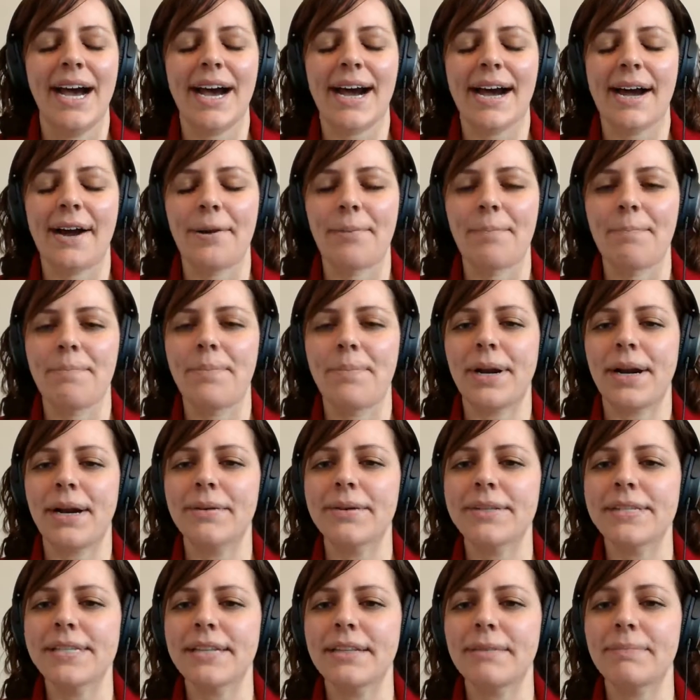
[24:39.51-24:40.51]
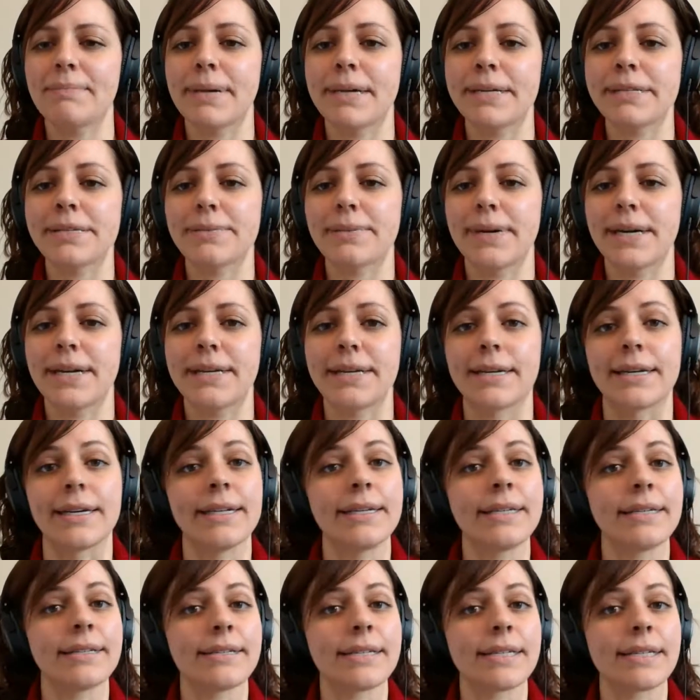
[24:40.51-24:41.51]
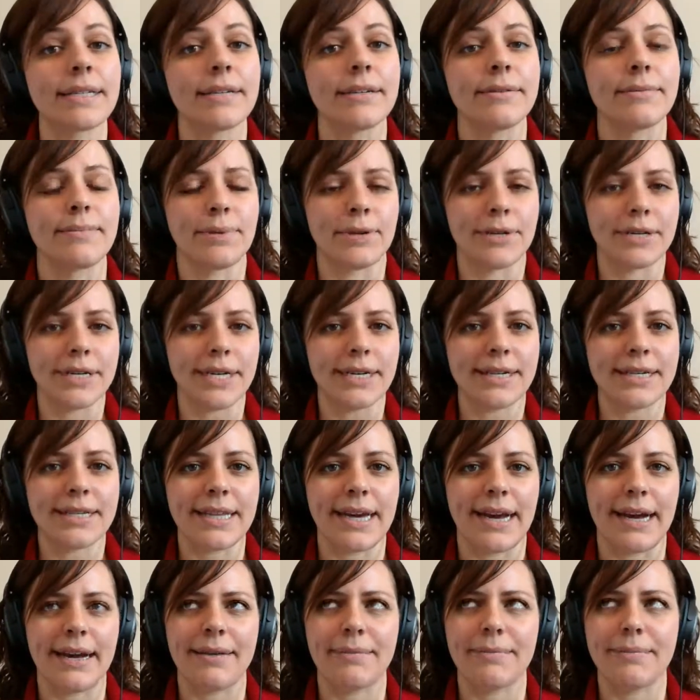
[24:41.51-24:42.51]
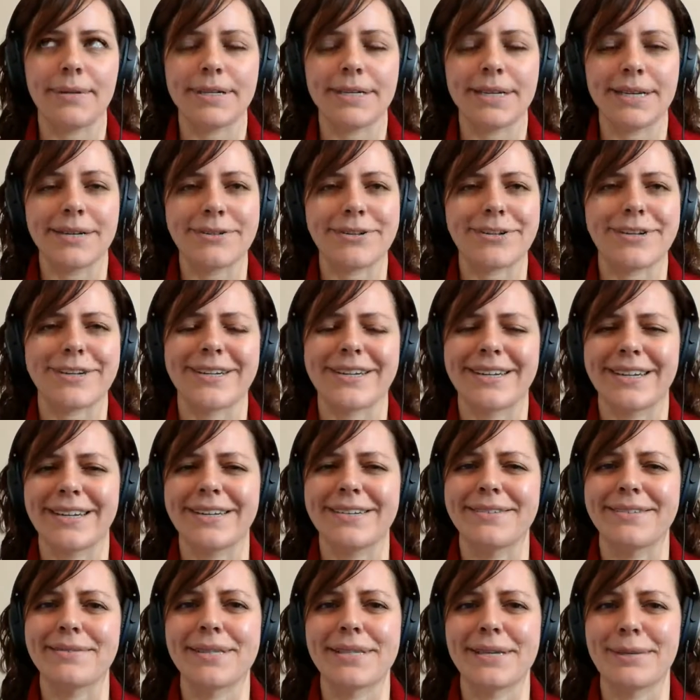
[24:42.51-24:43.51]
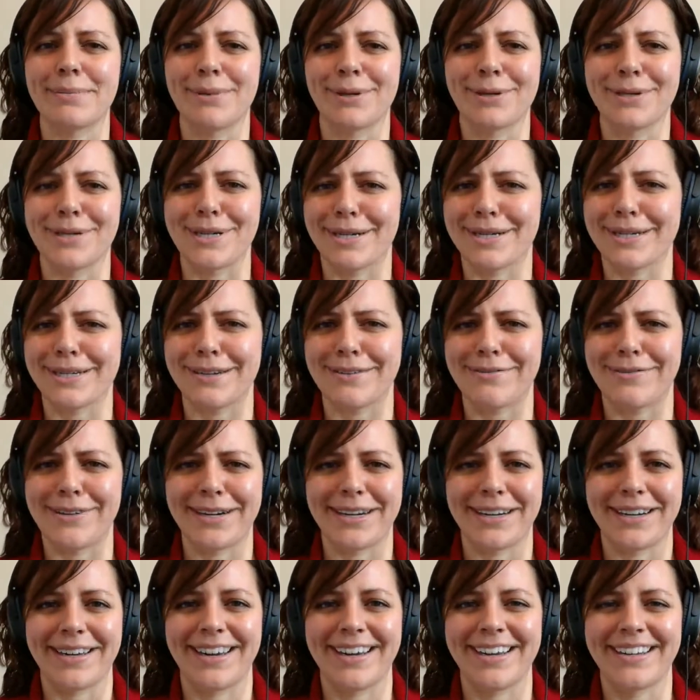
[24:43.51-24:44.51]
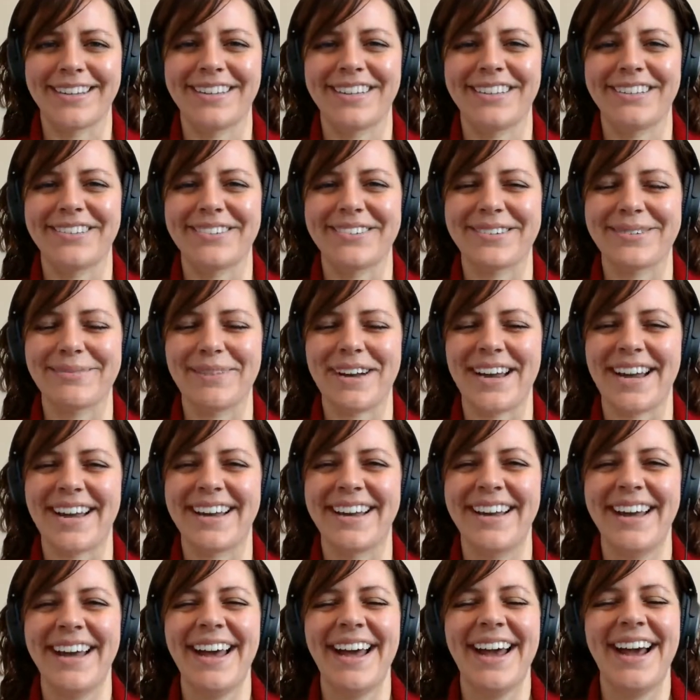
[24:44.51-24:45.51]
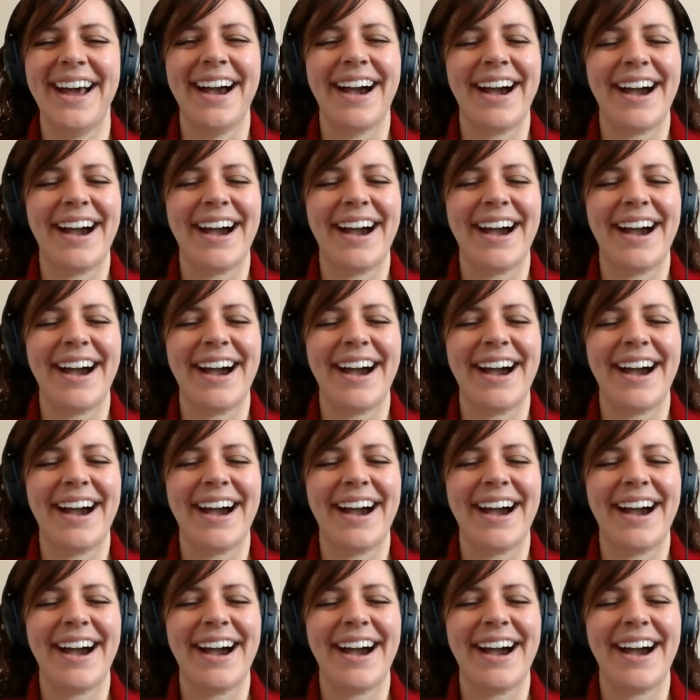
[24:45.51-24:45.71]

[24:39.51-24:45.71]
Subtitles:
But I would say the best way to predict that potentially, and I say predict in a very loose way,